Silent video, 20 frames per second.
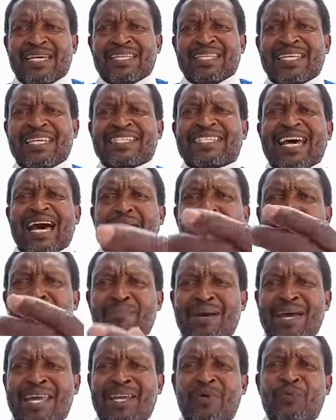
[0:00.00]
These are
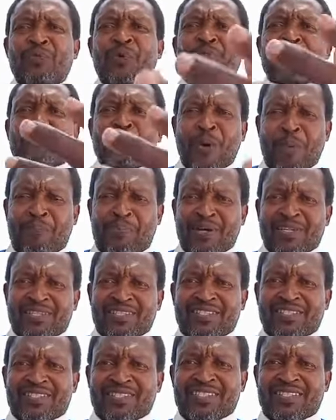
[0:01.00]
men with
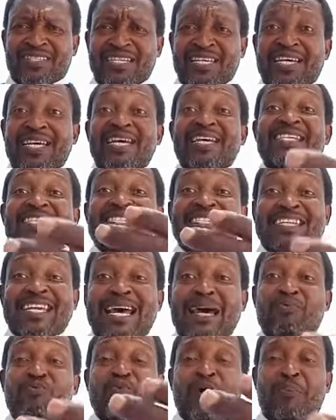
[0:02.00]
weapons,
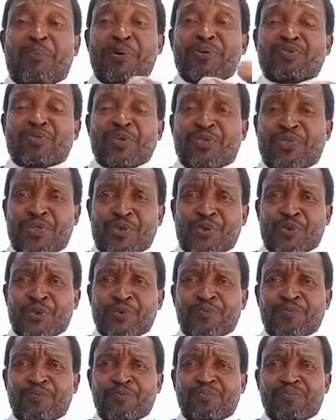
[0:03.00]
same weapons with you,
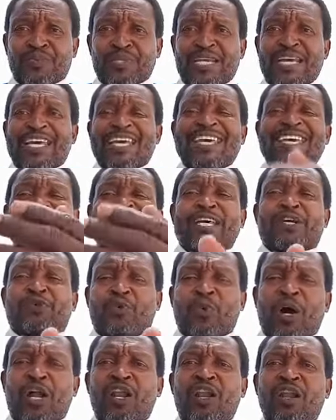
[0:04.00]

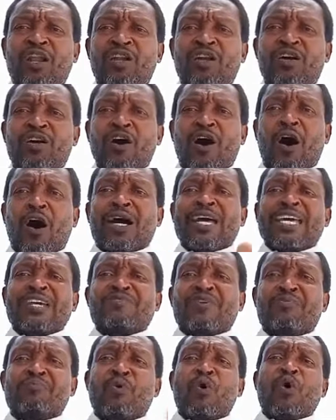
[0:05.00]
equal or
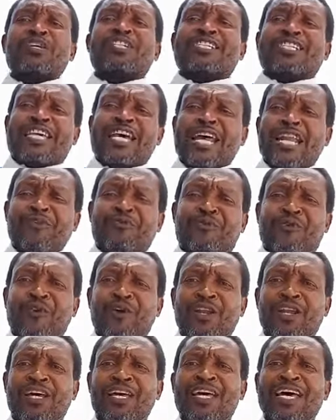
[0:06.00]
even more
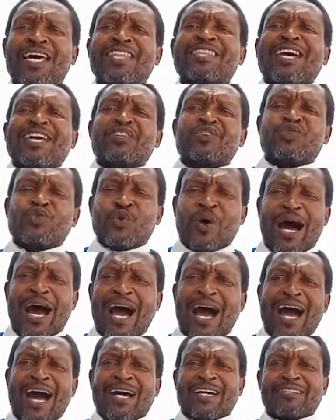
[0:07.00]
skillful than you
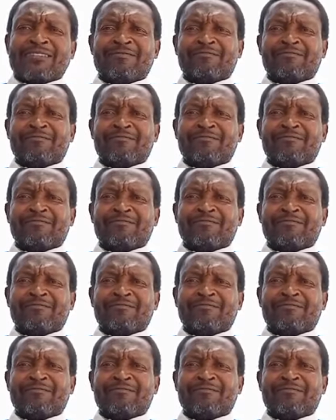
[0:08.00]
are.